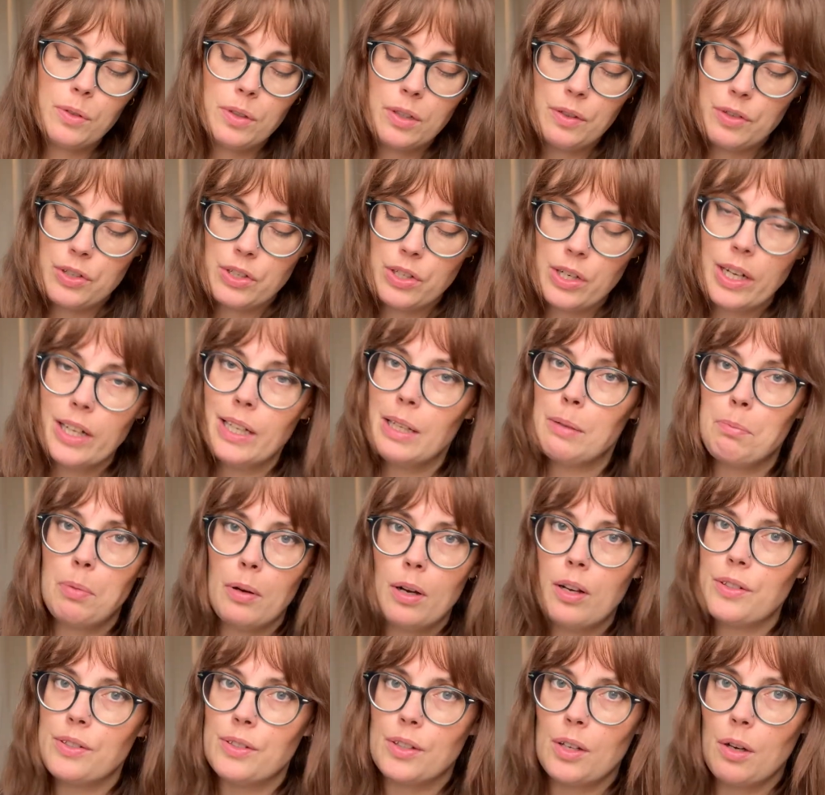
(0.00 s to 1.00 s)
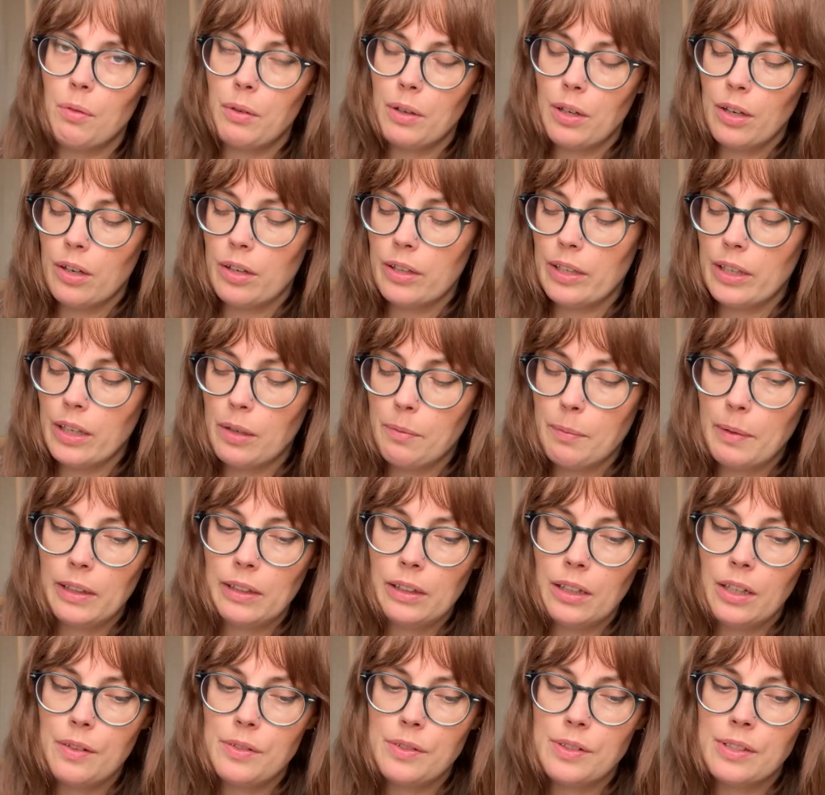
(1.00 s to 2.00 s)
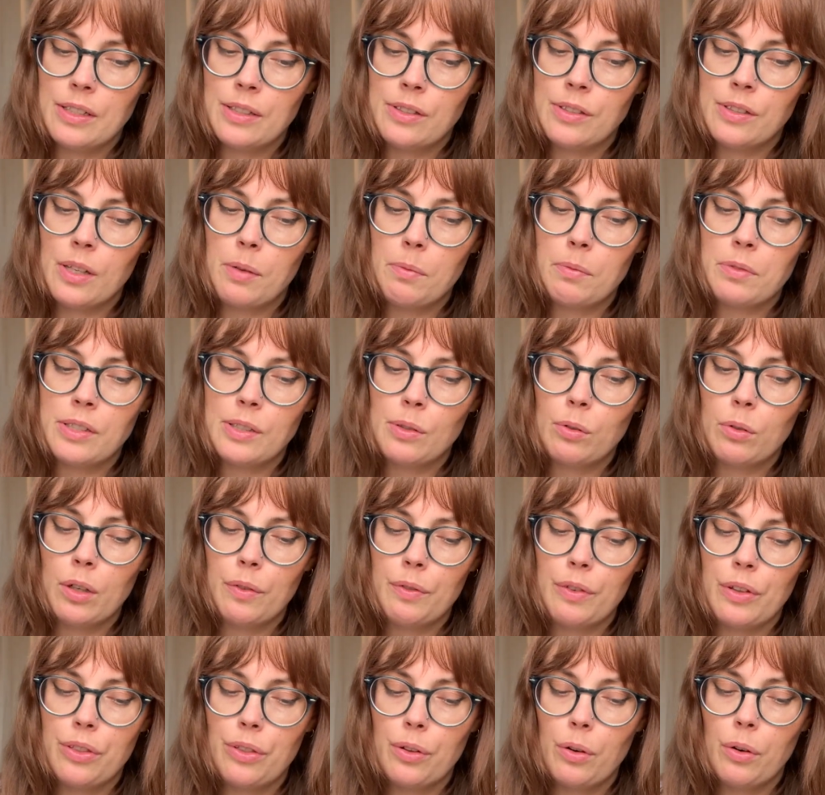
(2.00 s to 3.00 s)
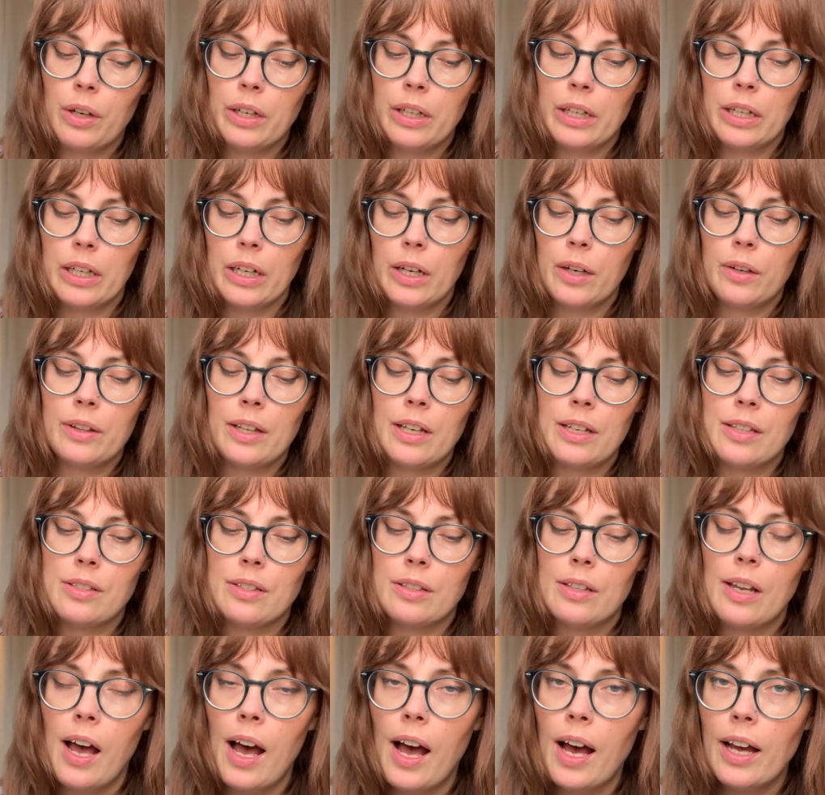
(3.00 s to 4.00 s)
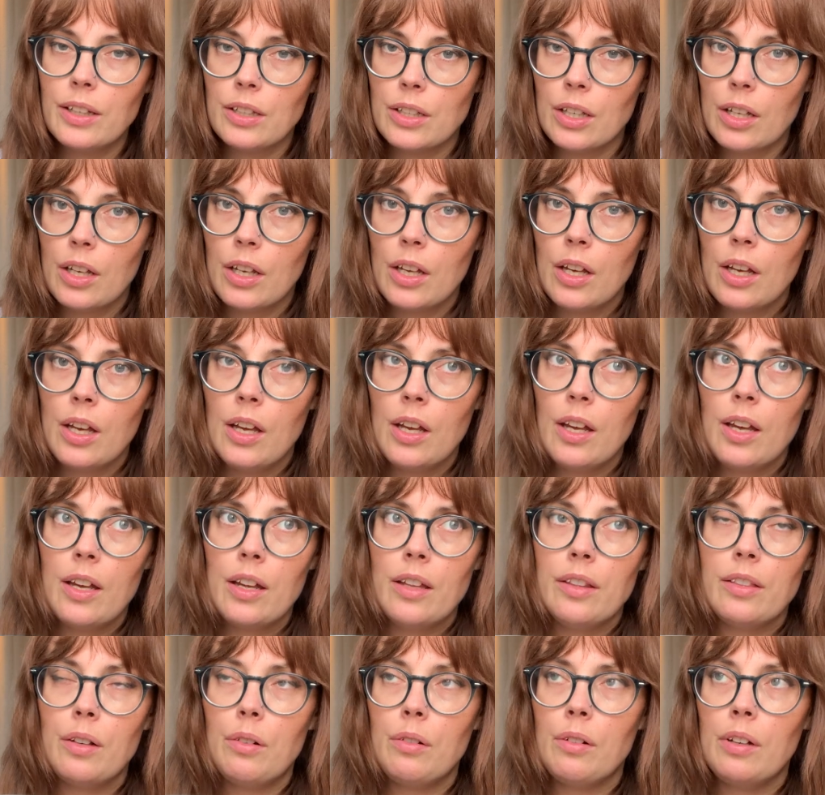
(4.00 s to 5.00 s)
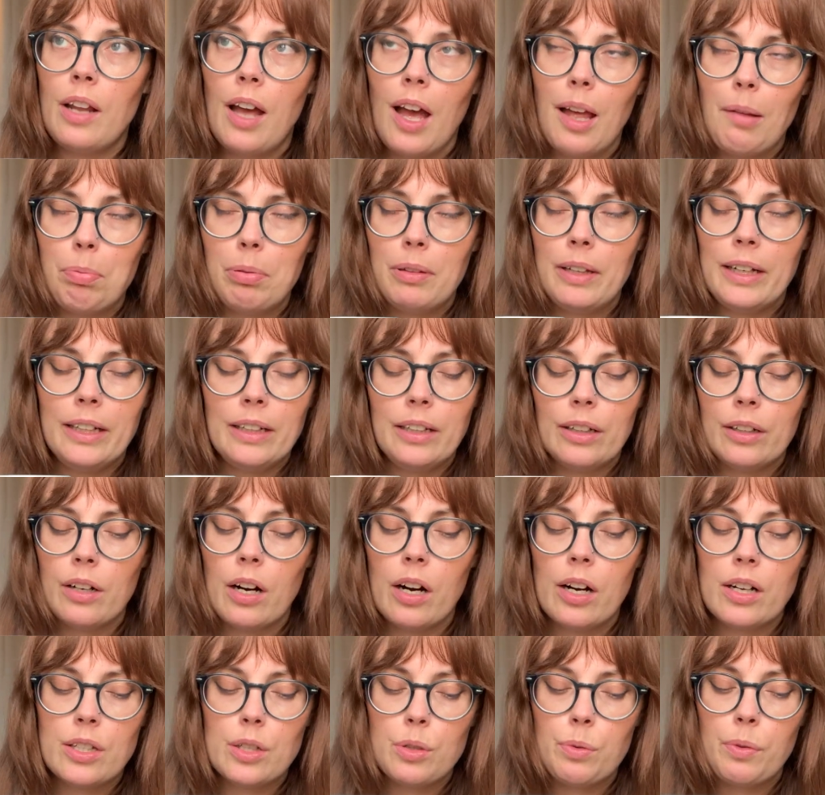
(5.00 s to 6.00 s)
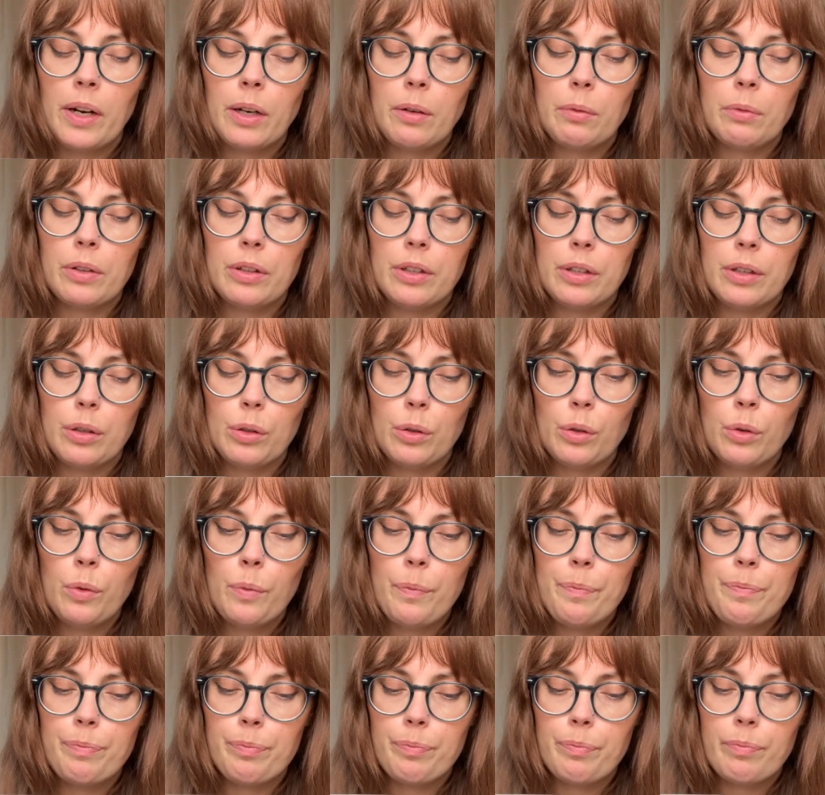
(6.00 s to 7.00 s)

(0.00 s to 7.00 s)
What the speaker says: shady boss going on here, my loves. There's some sort of authority here that is not, they're not playing the cards right with you.